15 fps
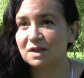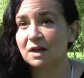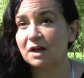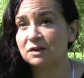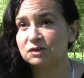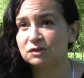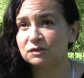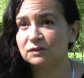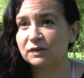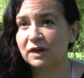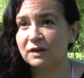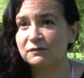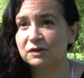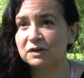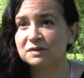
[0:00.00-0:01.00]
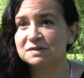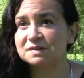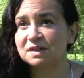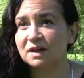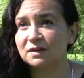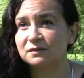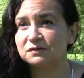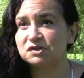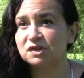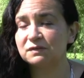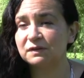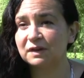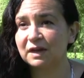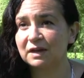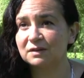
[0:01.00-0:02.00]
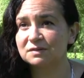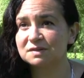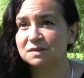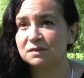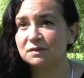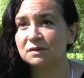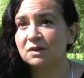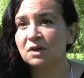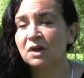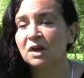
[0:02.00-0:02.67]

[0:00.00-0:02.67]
under the governance of chief and council,